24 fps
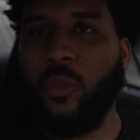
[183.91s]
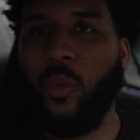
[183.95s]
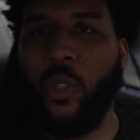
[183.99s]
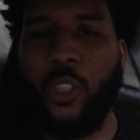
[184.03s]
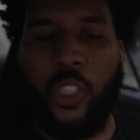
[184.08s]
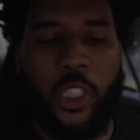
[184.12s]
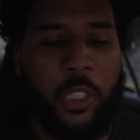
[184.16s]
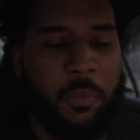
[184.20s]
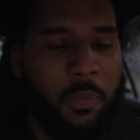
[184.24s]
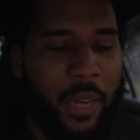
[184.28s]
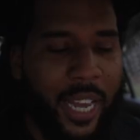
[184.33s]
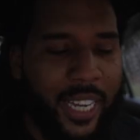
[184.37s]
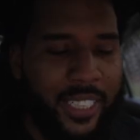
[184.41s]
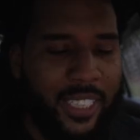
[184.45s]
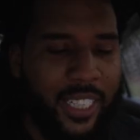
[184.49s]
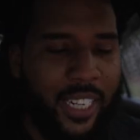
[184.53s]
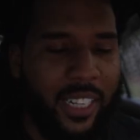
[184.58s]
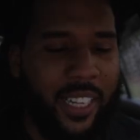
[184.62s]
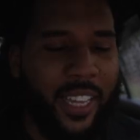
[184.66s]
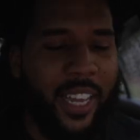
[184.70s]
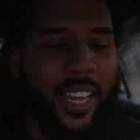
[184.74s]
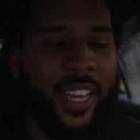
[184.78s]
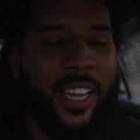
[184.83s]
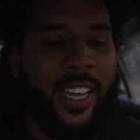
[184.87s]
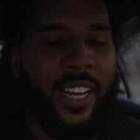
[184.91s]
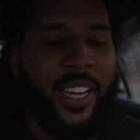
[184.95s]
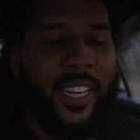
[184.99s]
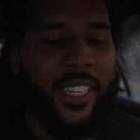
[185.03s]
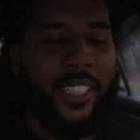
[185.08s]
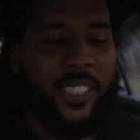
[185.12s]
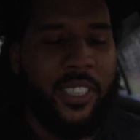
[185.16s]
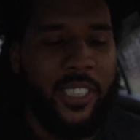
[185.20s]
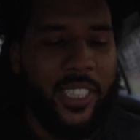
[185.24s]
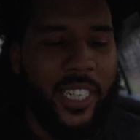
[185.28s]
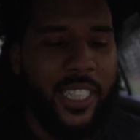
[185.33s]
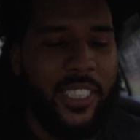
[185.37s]
which is basically
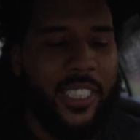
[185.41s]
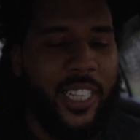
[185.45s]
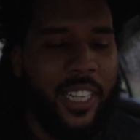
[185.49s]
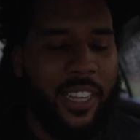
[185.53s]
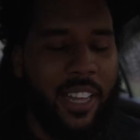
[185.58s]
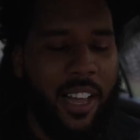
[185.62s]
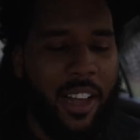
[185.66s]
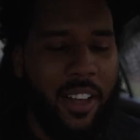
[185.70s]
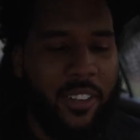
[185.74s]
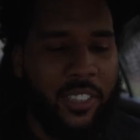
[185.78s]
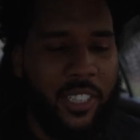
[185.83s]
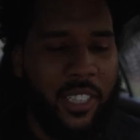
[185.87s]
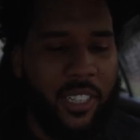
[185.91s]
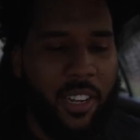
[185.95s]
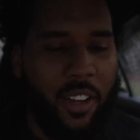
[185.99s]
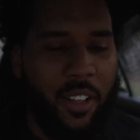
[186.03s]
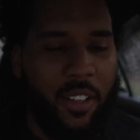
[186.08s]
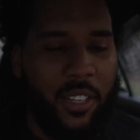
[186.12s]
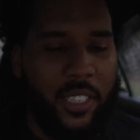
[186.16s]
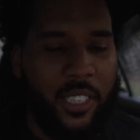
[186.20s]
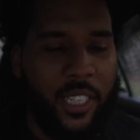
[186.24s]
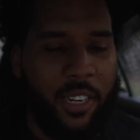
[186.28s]
$60,000.